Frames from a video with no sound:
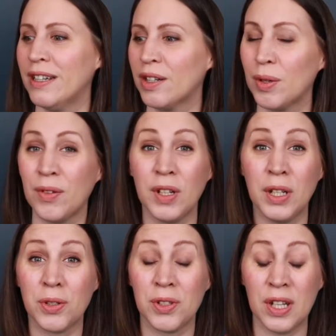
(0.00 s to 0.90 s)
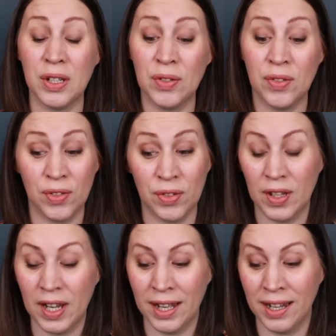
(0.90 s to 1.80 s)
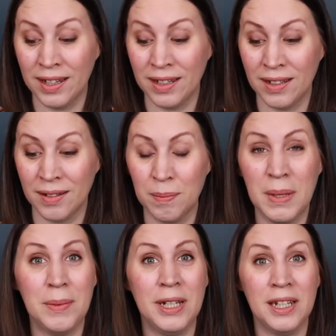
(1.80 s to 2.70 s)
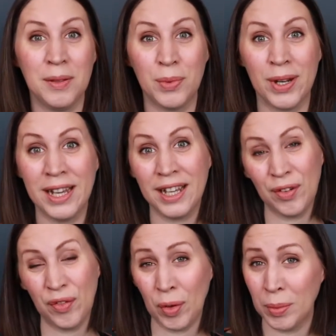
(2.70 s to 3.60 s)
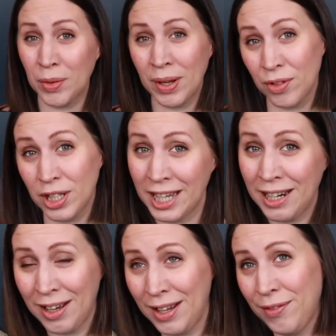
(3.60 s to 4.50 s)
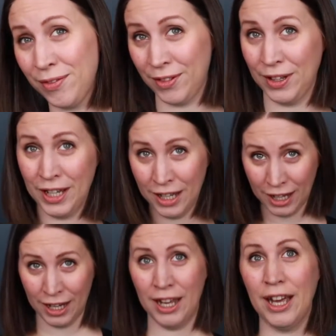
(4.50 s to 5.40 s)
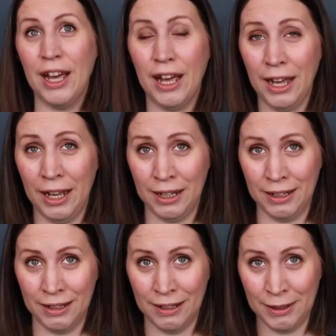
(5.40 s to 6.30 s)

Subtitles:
crafting yourself, and maybe need a break from your everyday life, and